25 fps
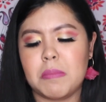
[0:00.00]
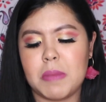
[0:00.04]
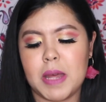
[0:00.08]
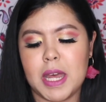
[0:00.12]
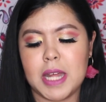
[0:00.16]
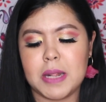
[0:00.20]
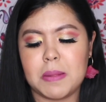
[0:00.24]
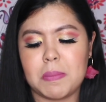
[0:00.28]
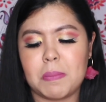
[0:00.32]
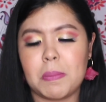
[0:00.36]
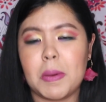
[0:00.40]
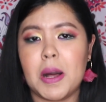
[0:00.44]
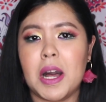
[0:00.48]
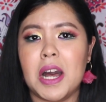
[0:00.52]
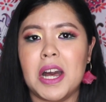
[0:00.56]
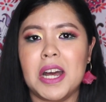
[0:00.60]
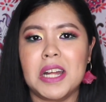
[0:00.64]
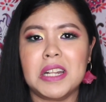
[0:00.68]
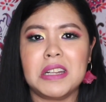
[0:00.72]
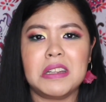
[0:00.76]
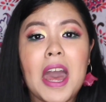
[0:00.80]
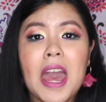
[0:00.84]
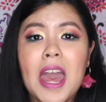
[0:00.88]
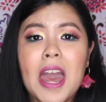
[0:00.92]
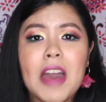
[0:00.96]
bit,
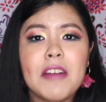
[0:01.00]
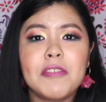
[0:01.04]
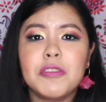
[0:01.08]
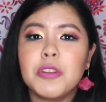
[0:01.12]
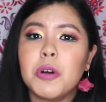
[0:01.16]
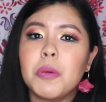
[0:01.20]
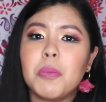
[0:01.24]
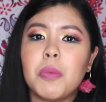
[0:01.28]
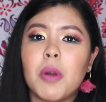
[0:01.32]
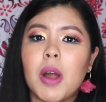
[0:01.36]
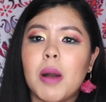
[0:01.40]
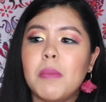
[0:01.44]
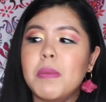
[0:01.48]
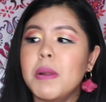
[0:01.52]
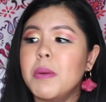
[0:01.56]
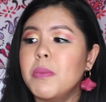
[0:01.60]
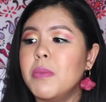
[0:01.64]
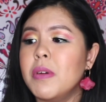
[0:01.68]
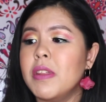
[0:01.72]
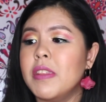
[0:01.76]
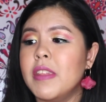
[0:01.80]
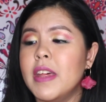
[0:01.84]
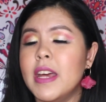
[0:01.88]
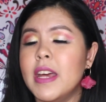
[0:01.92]
but I have no problem with